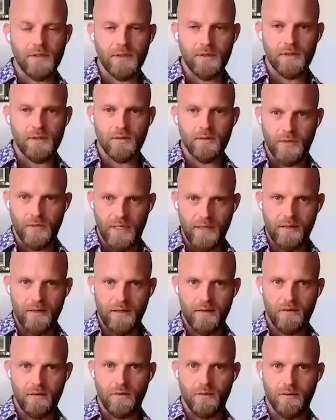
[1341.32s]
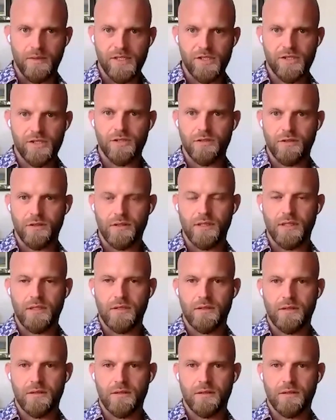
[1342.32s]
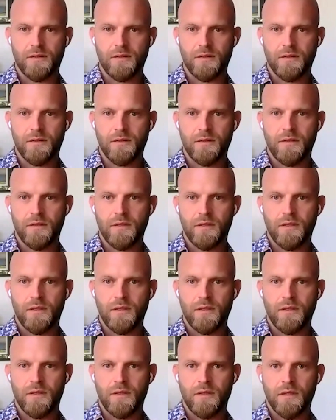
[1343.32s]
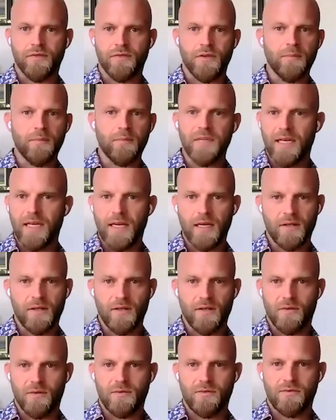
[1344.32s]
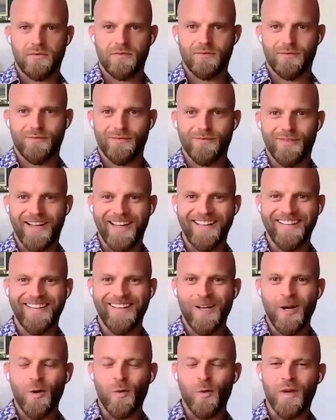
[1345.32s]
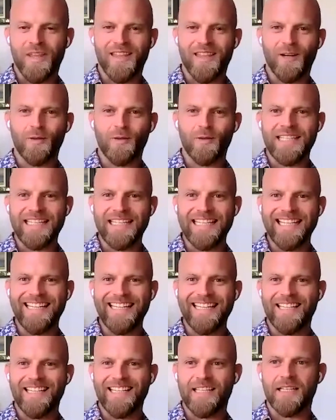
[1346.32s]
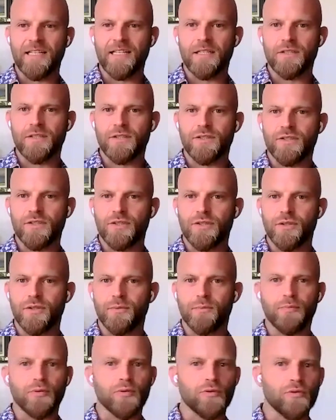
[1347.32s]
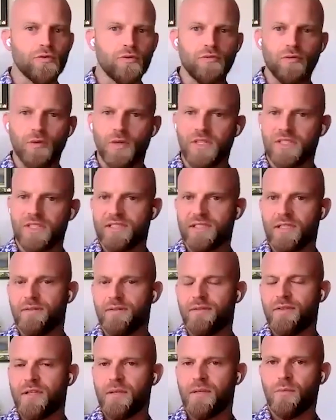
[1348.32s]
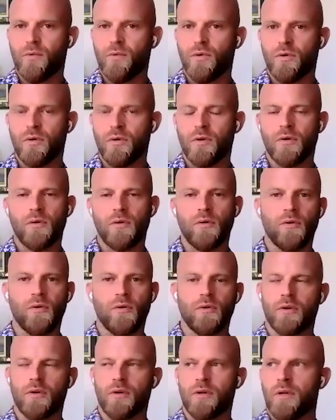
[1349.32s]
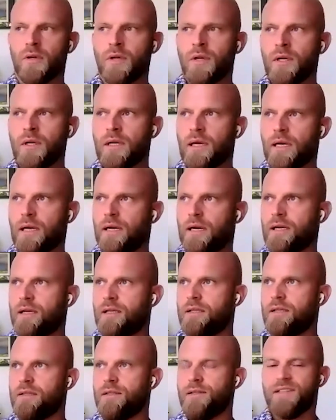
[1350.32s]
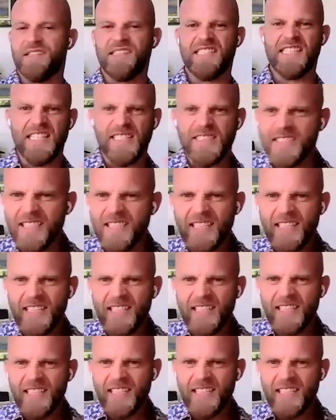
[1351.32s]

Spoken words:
that we've come with originally from the get-go, right? Without needing to prove oneself anymore, or need to